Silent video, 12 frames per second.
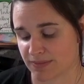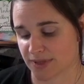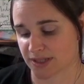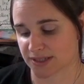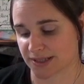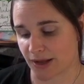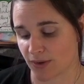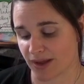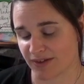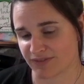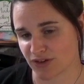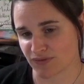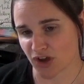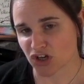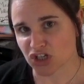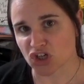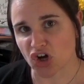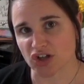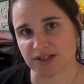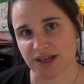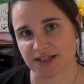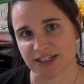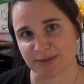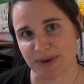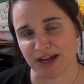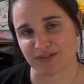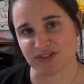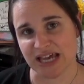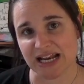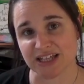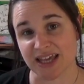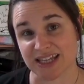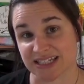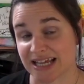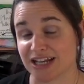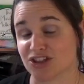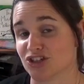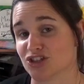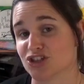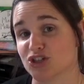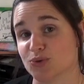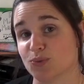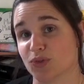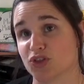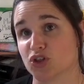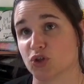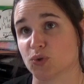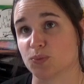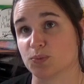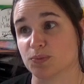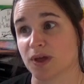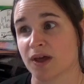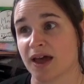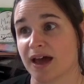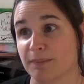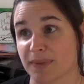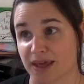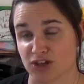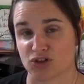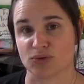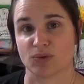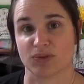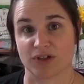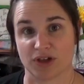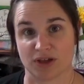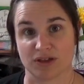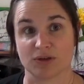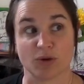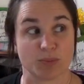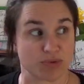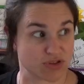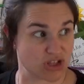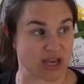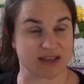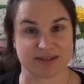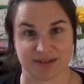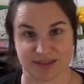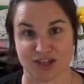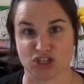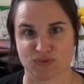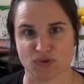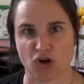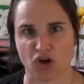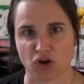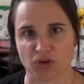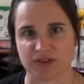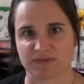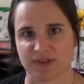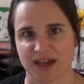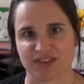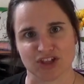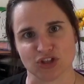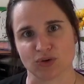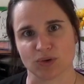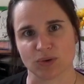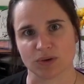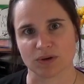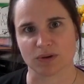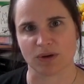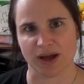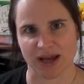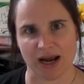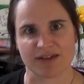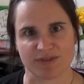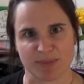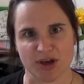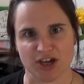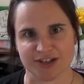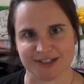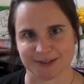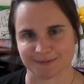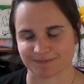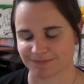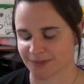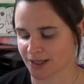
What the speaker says: So if you've only got a certain amount of intelligence, you want to make sure that you're projecting that you've got a lot of that you're quite a clever person.